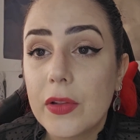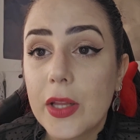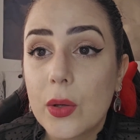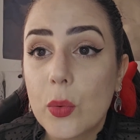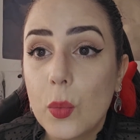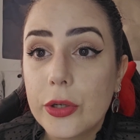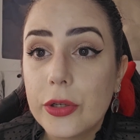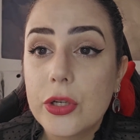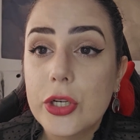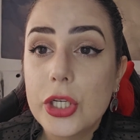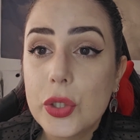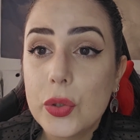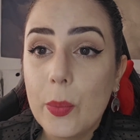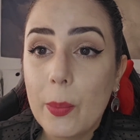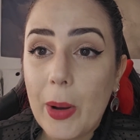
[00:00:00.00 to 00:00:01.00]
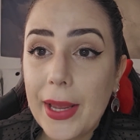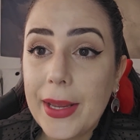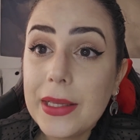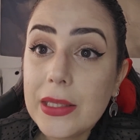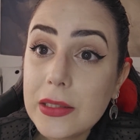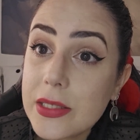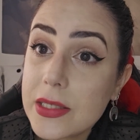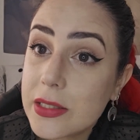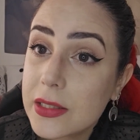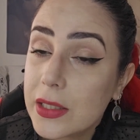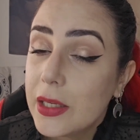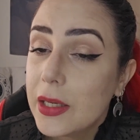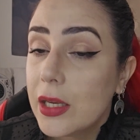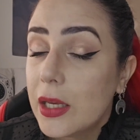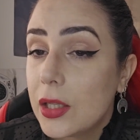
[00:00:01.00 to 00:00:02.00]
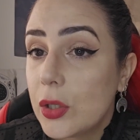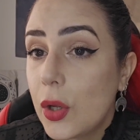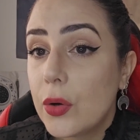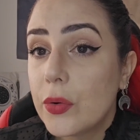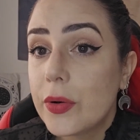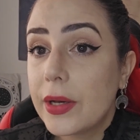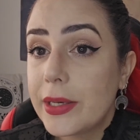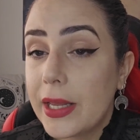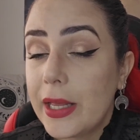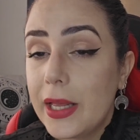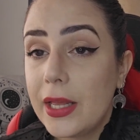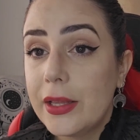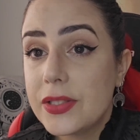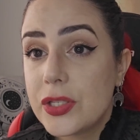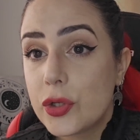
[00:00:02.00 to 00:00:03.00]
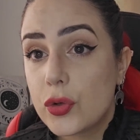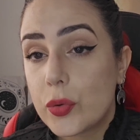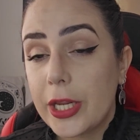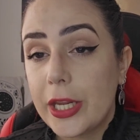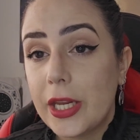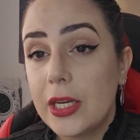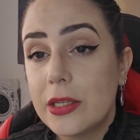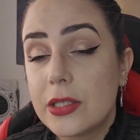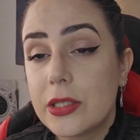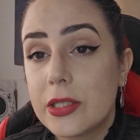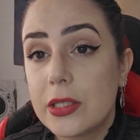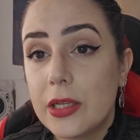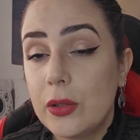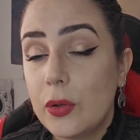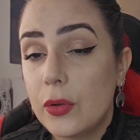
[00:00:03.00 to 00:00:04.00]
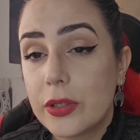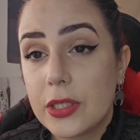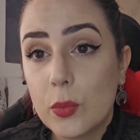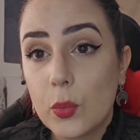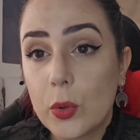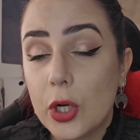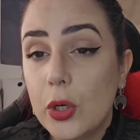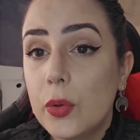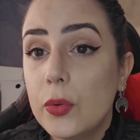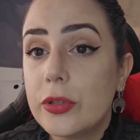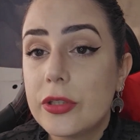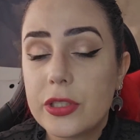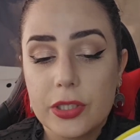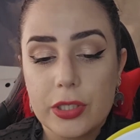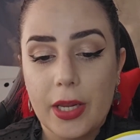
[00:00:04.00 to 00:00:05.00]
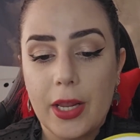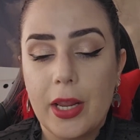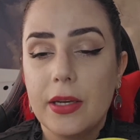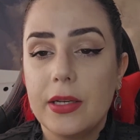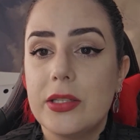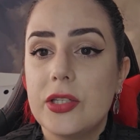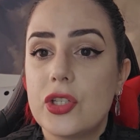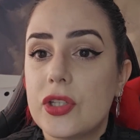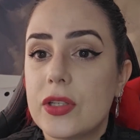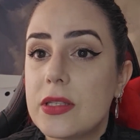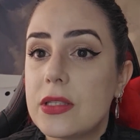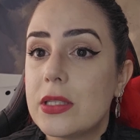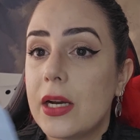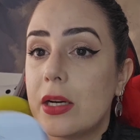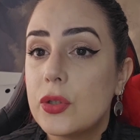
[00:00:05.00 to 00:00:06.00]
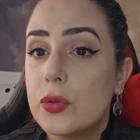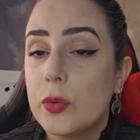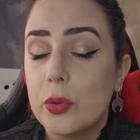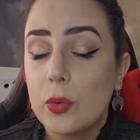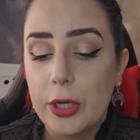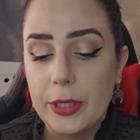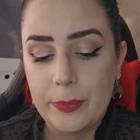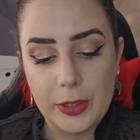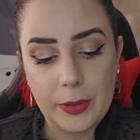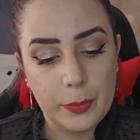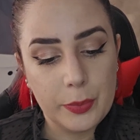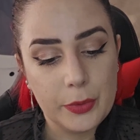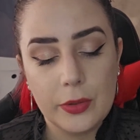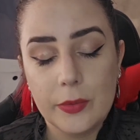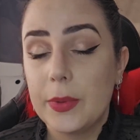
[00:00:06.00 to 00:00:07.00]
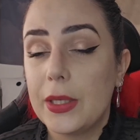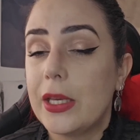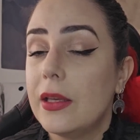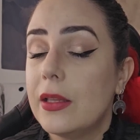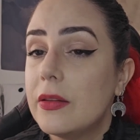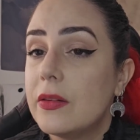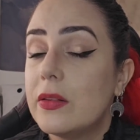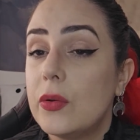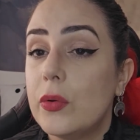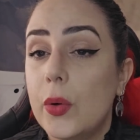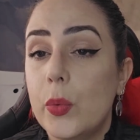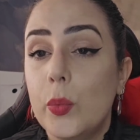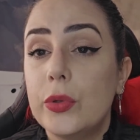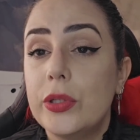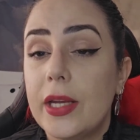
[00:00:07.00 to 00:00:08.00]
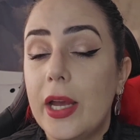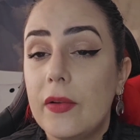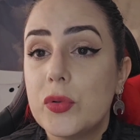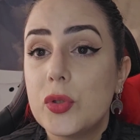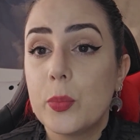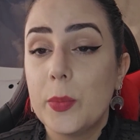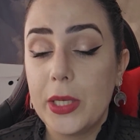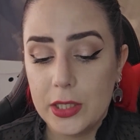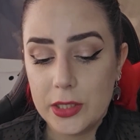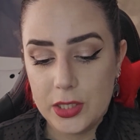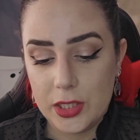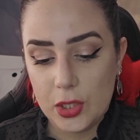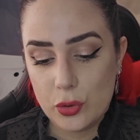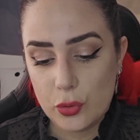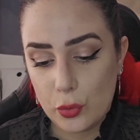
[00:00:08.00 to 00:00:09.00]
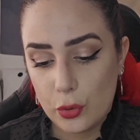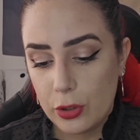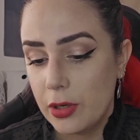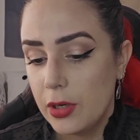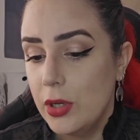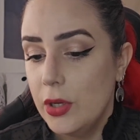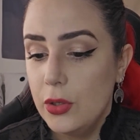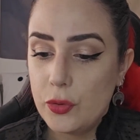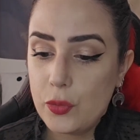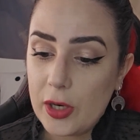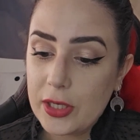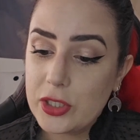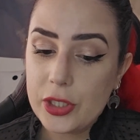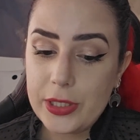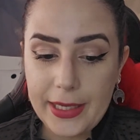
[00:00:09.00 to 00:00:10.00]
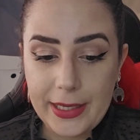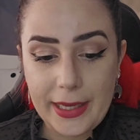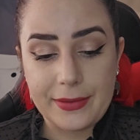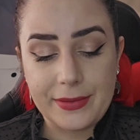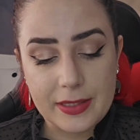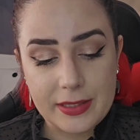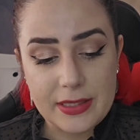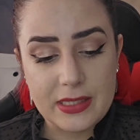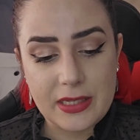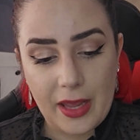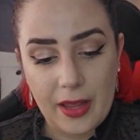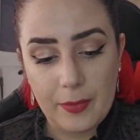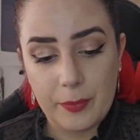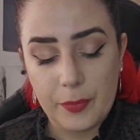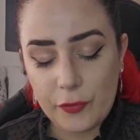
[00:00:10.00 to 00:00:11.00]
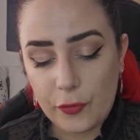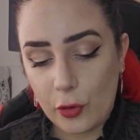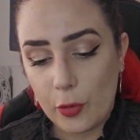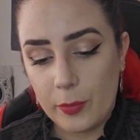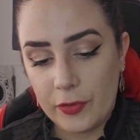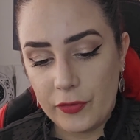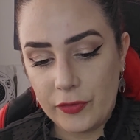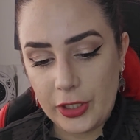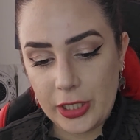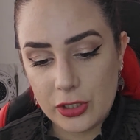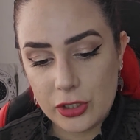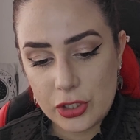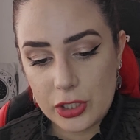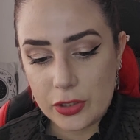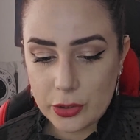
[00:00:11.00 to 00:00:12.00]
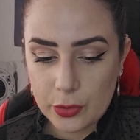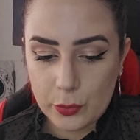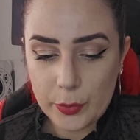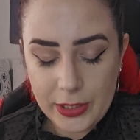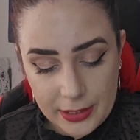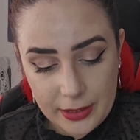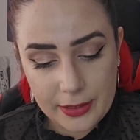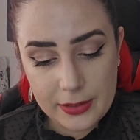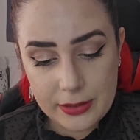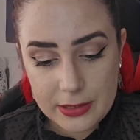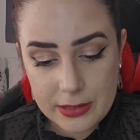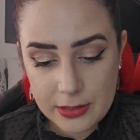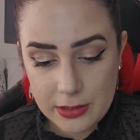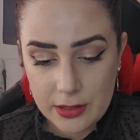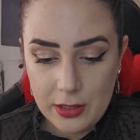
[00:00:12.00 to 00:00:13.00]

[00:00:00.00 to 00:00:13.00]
like 1 or 2 miles along the street, along the road, and it's just there to annoy people because you would have to make a detour to actually get the stamp from the beach. So we didn't.